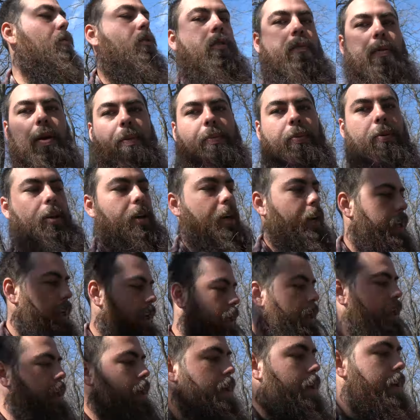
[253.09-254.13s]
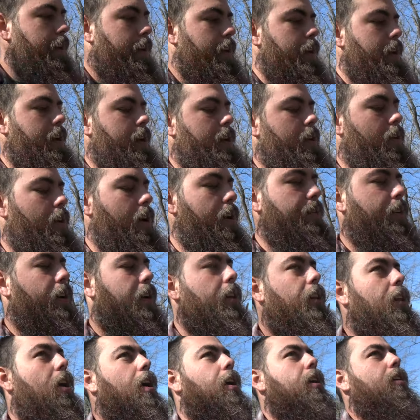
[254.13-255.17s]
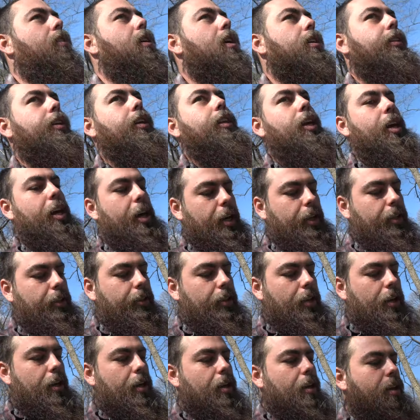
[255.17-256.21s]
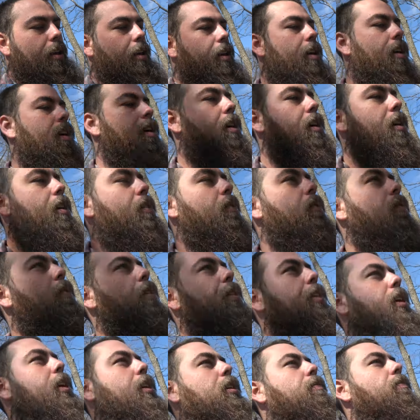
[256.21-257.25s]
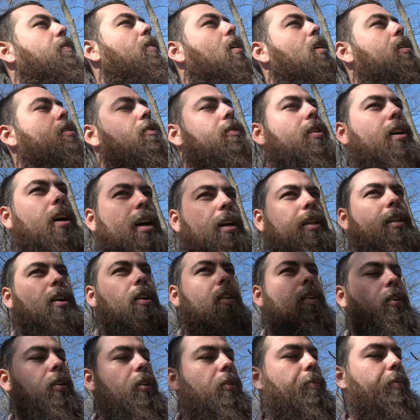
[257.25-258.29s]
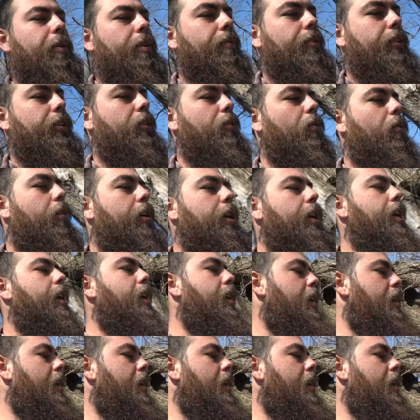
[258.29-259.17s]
more people in. You know, I've done a lot of crazy things. With each vlog, I'll kind of tell a little bit of a story.